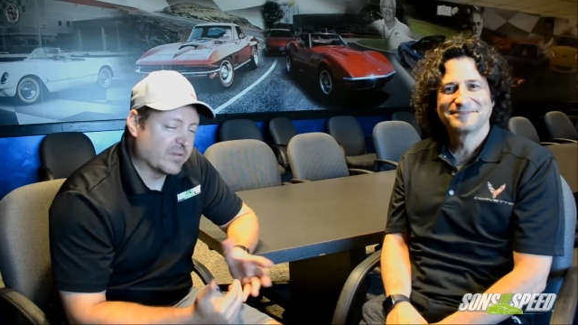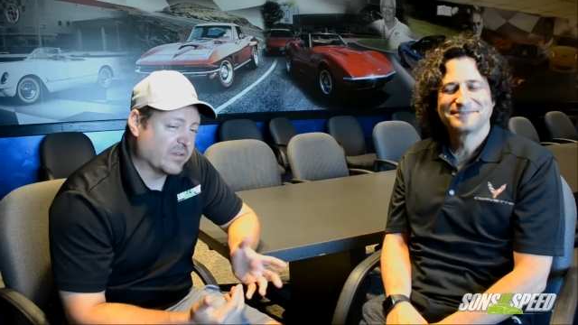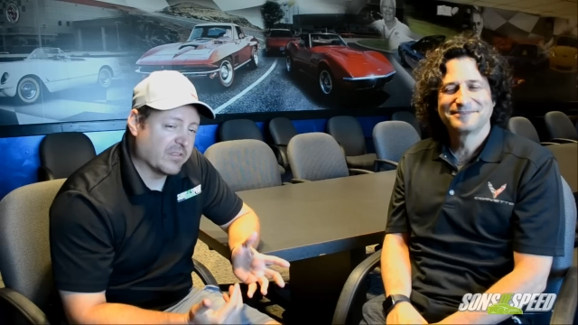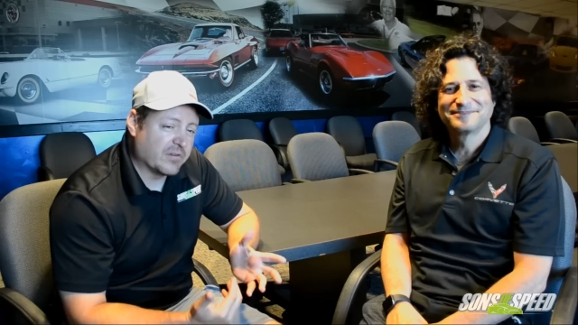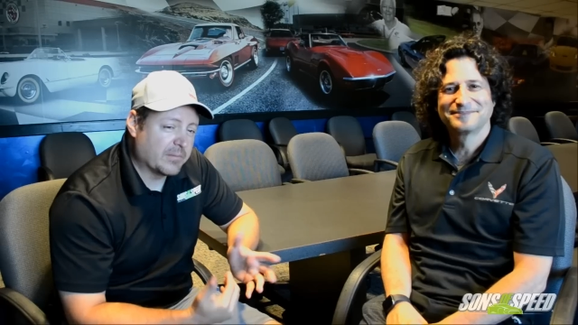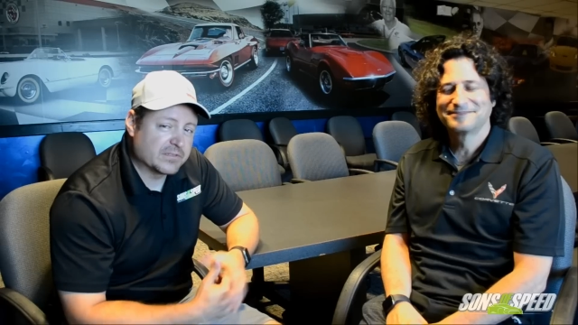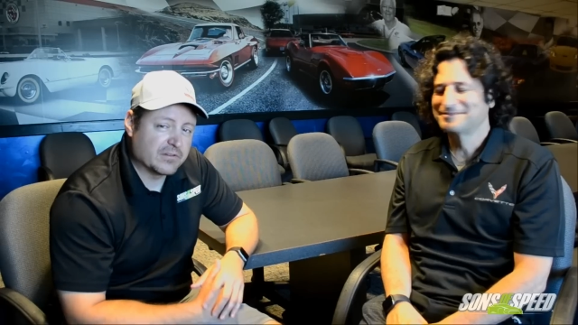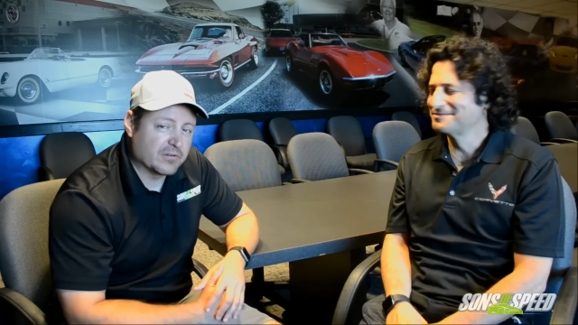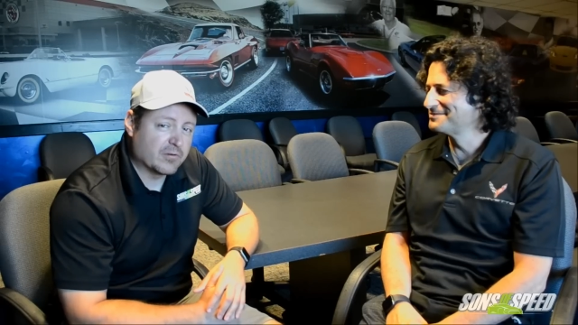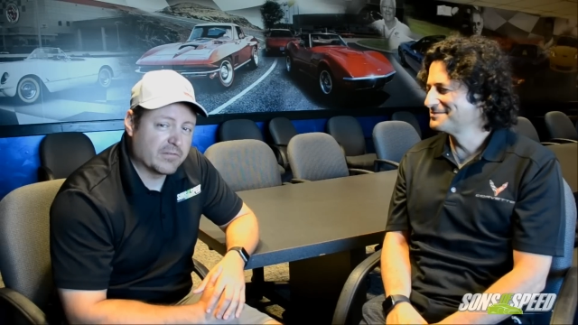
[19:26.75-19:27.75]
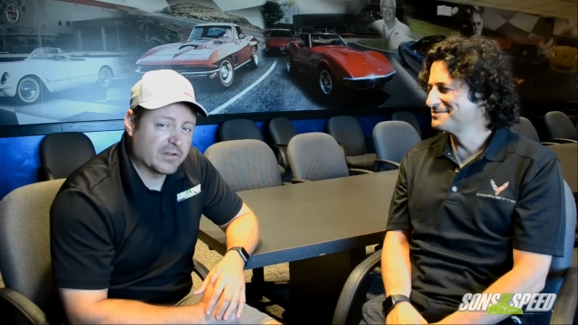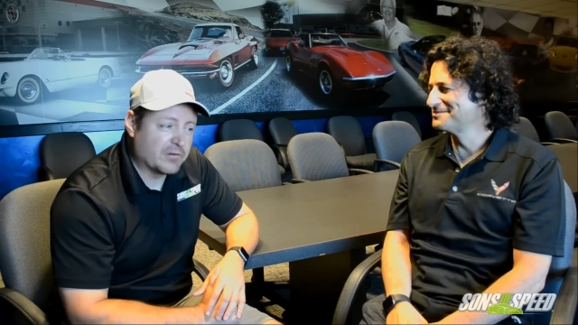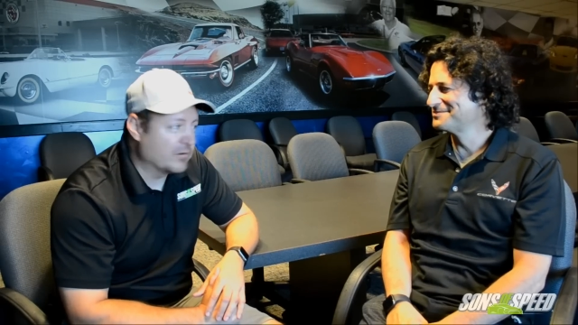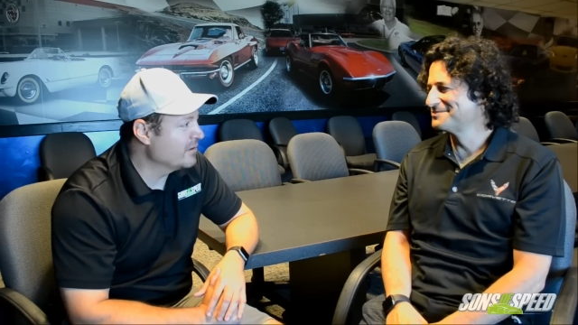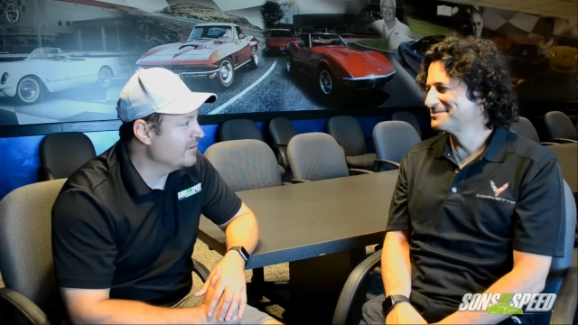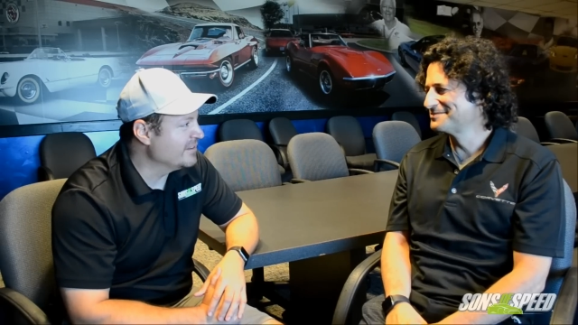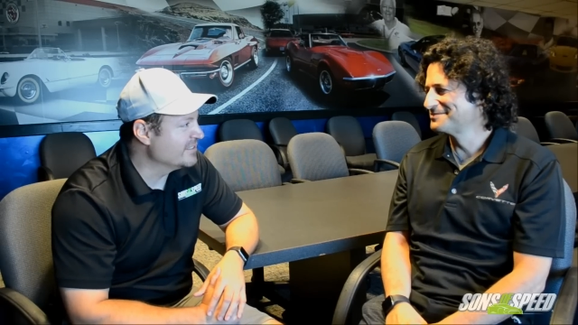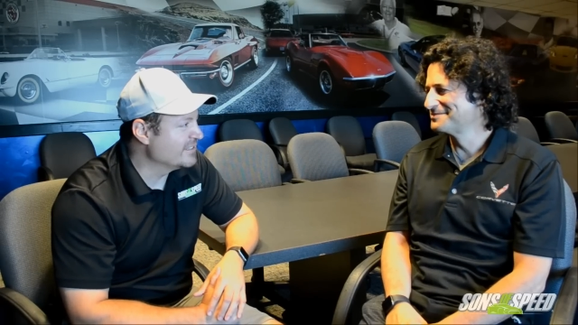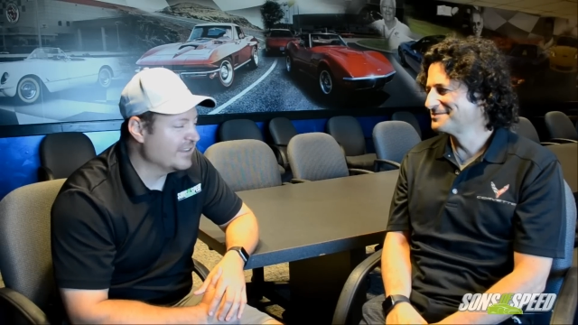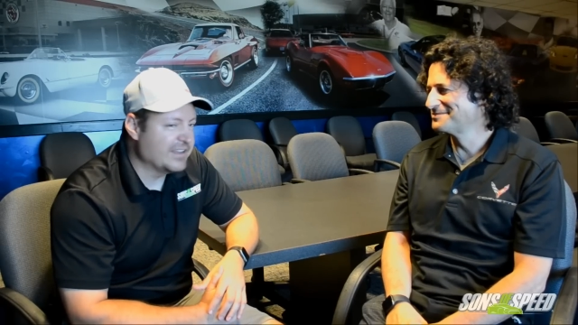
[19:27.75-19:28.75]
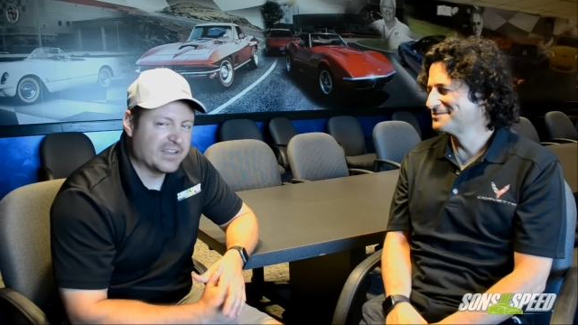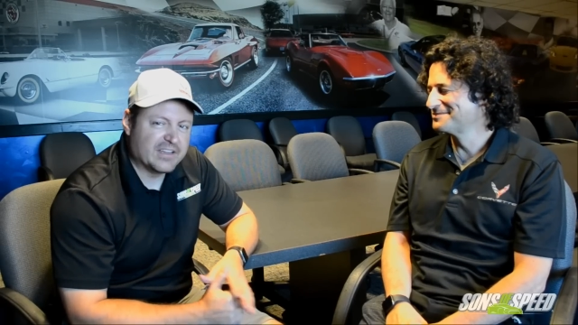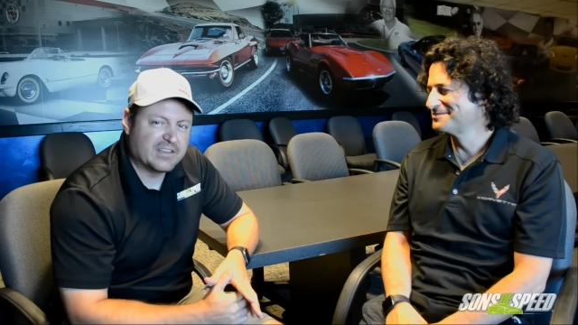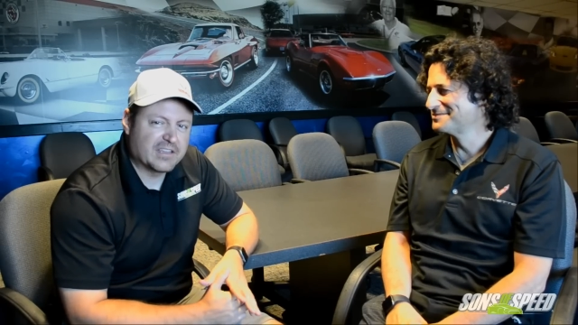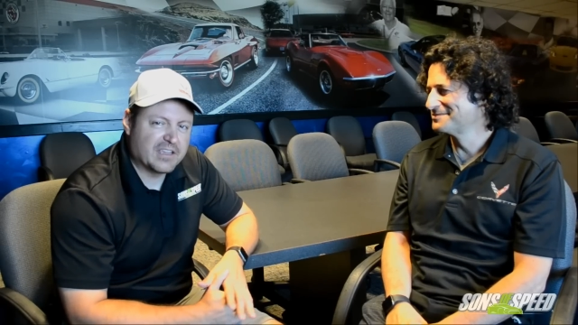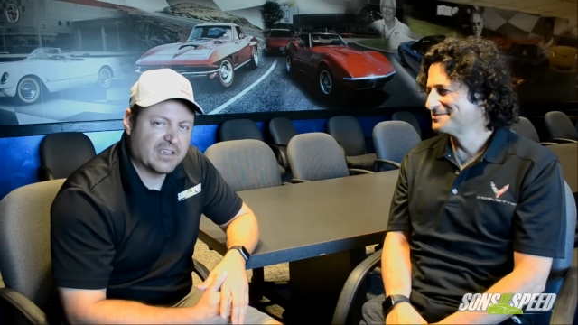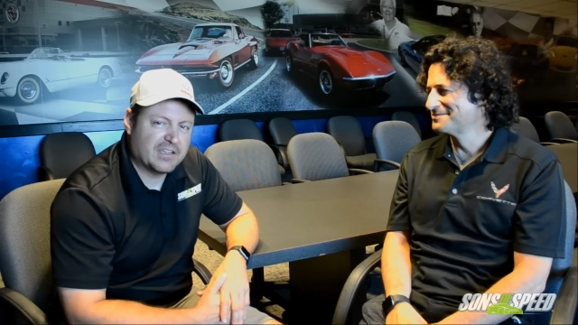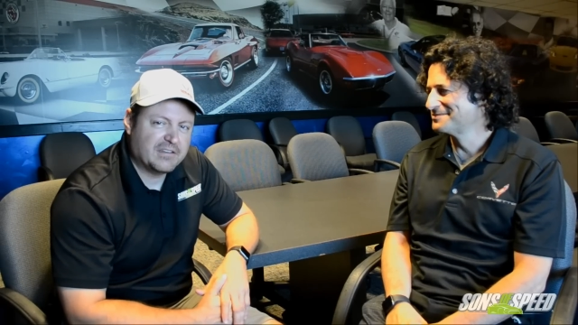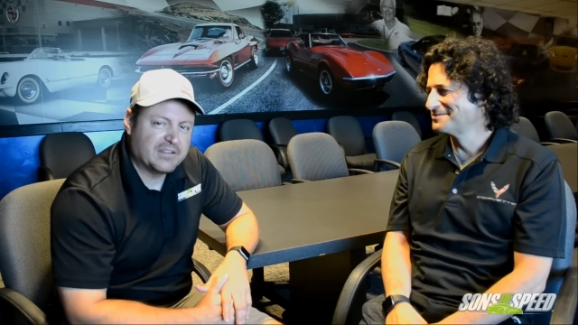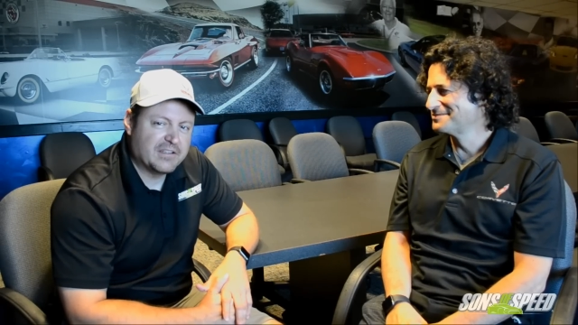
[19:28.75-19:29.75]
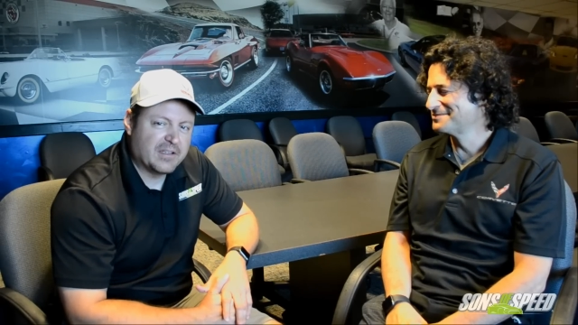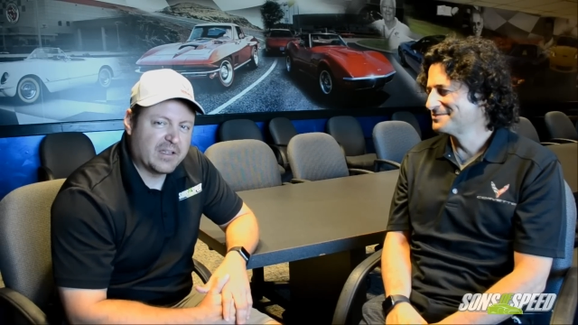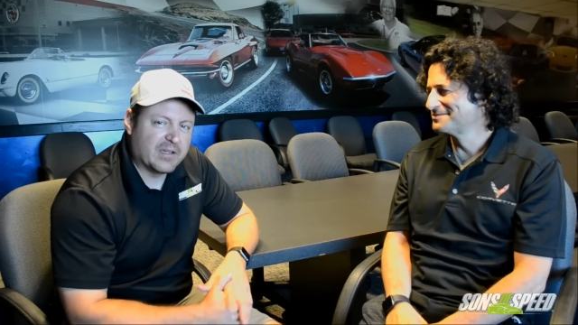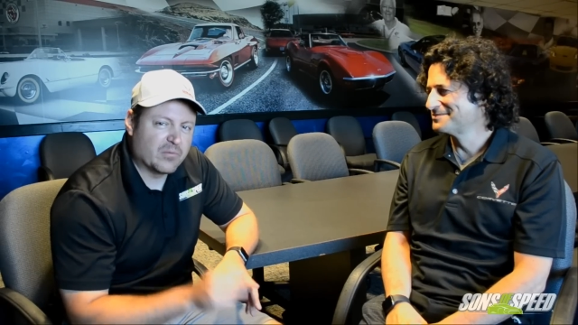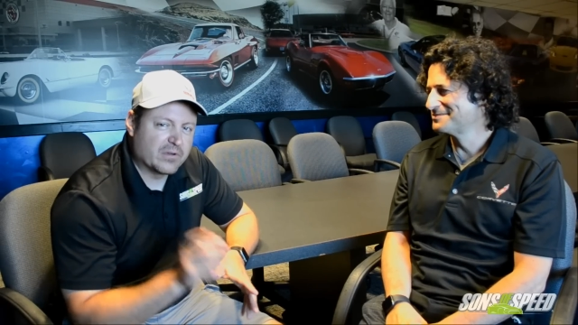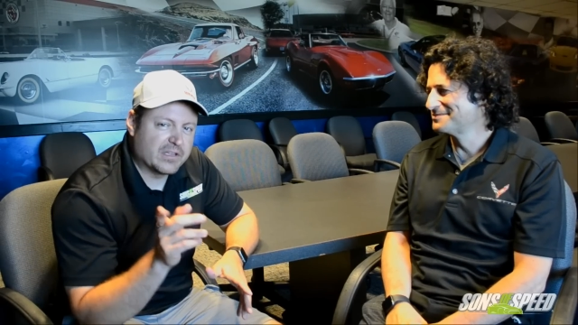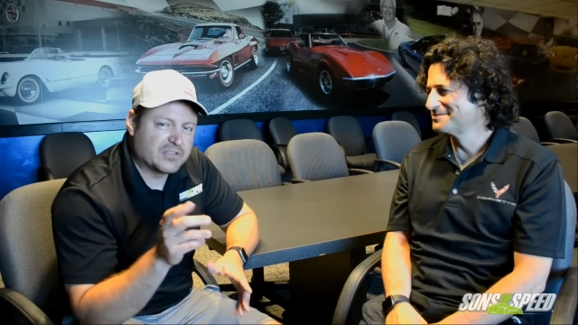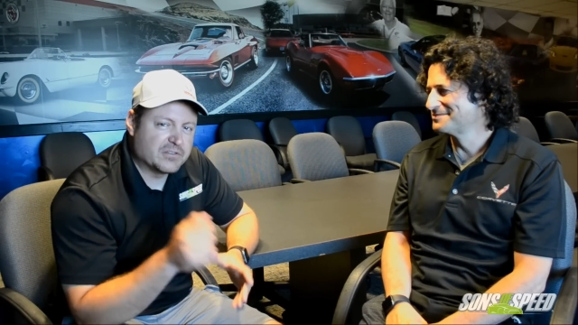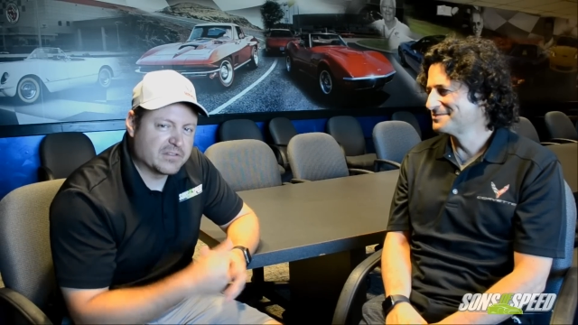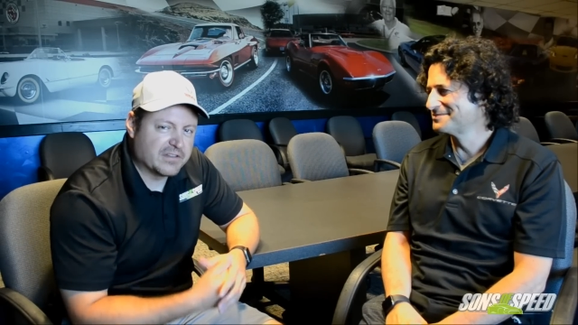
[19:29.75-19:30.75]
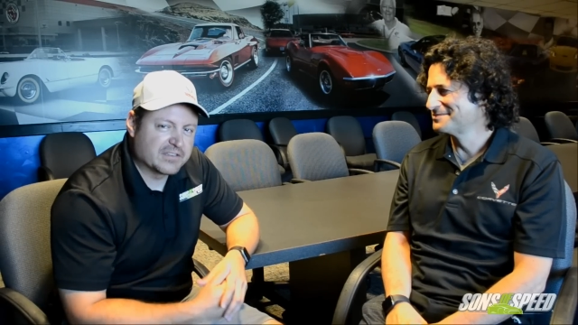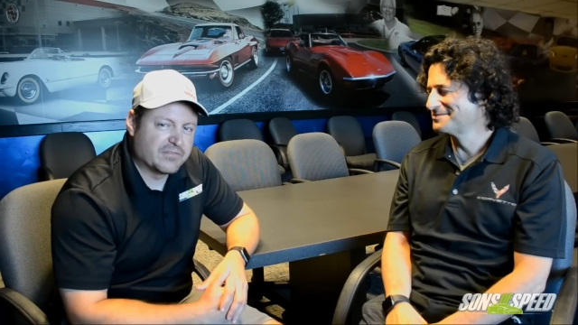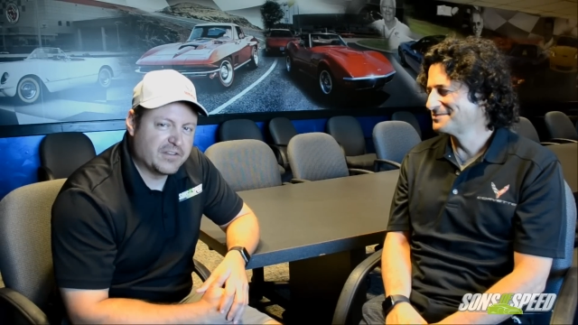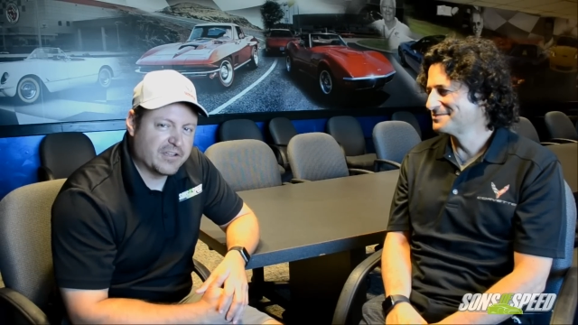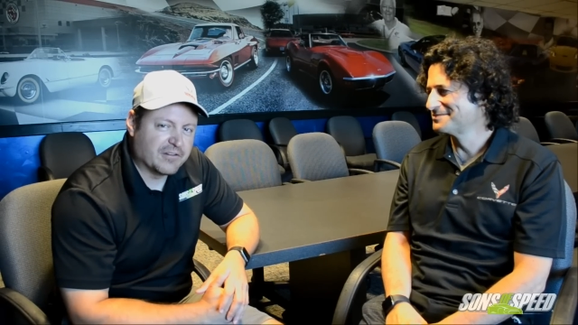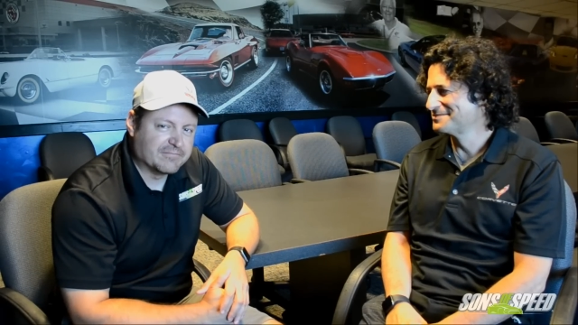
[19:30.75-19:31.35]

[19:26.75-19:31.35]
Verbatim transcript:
Speaker 1: another episode of Corvette Corner is in the can, and we'll catch you at the next video.